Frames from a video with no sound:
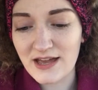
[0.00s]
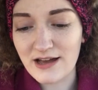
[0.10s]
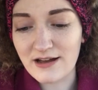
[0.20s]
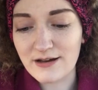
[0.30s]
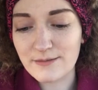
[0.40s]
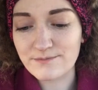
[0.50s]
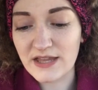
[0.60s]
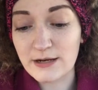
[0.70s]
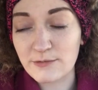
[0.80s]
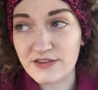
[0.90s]

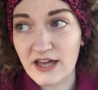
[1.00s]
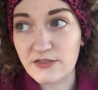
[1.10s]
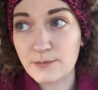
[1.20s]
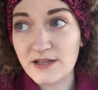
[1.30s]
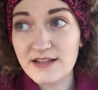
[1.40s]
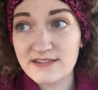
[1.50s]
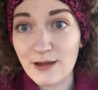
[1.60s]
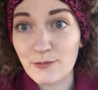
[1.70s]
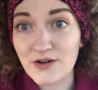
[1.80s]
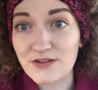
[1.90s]
And it was at the place I
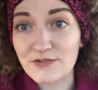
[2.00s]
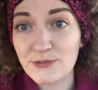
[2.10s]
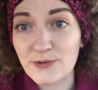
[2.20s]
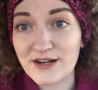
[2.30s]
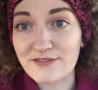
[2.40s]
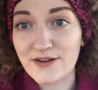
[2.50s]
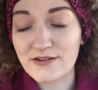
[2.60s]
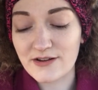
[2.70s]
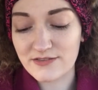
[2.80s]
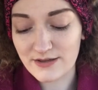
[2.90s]
was when I
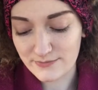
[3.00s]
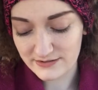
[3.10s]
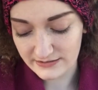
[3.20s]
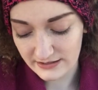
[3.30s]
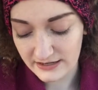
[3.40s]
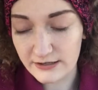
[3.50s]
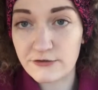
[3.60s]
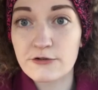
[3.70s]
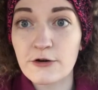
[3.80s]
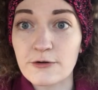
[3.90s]
found out that my dad had a
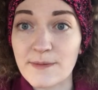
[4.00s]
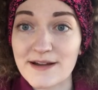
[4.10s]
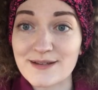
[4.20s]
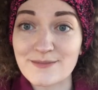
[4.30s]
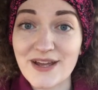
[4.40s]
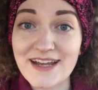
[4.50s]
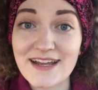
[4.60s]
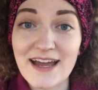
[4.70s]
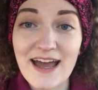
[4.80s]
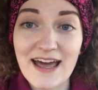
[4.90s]
stroke back in May,
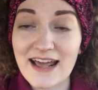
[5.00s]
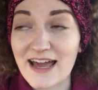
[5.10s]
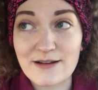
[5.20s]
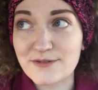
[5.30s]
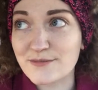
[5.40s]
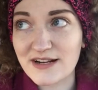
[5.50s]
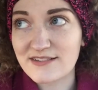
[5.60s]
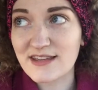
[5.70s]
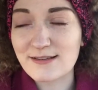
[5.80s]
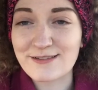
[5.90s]
and I hadn't been back
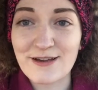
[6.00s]
since.